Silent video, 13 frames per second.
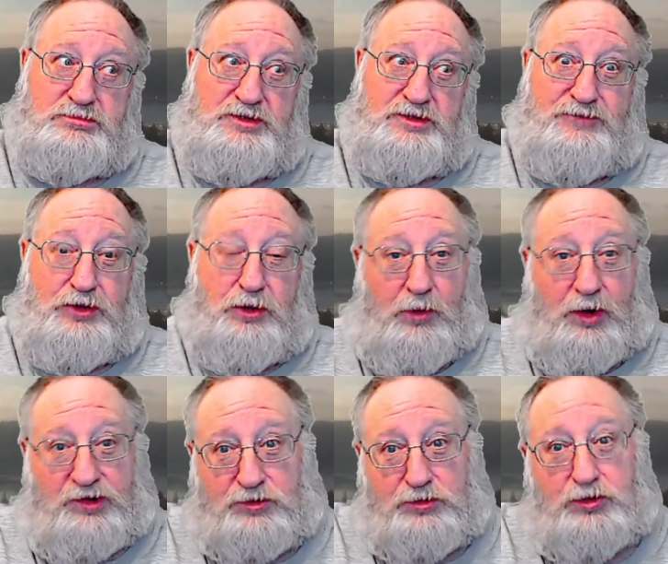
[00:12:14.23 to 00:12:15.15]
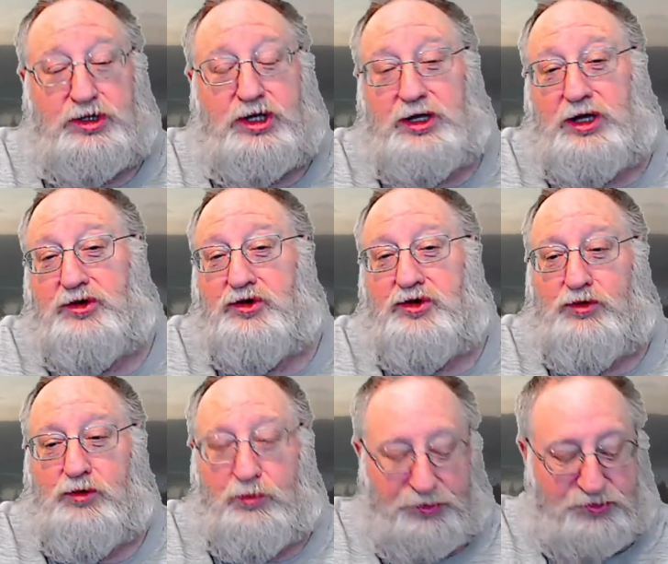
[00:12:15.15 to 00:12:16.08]
if you don't want us looking into
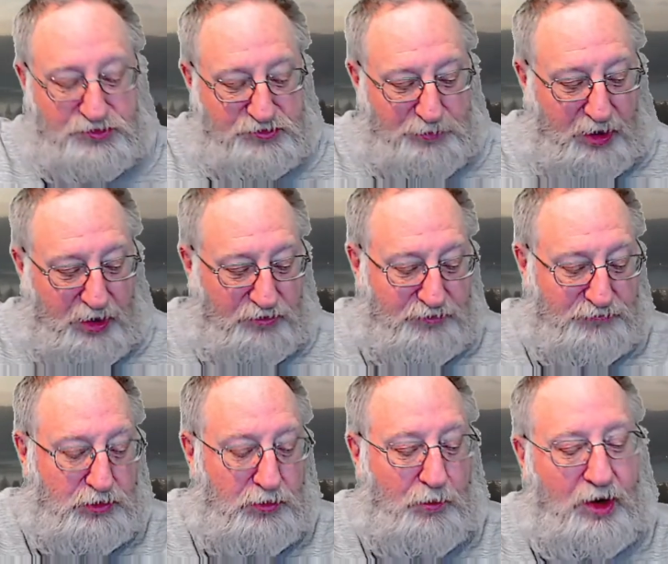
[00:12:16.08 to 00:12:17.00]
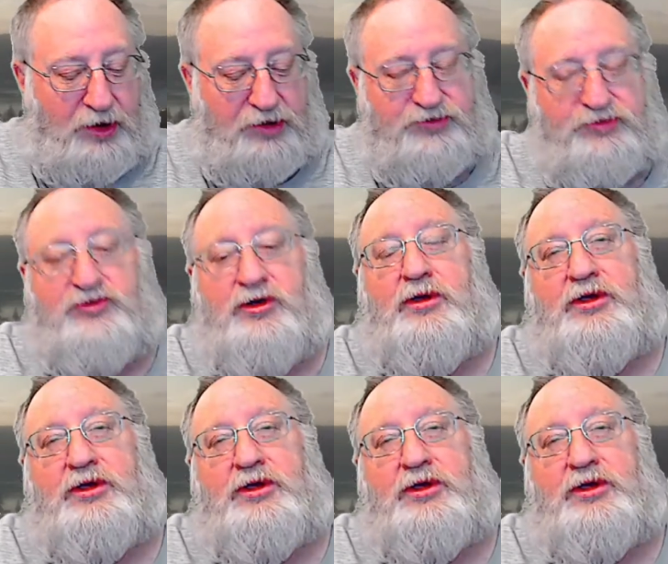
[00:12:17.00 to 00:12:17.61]
your business models, if you don't want us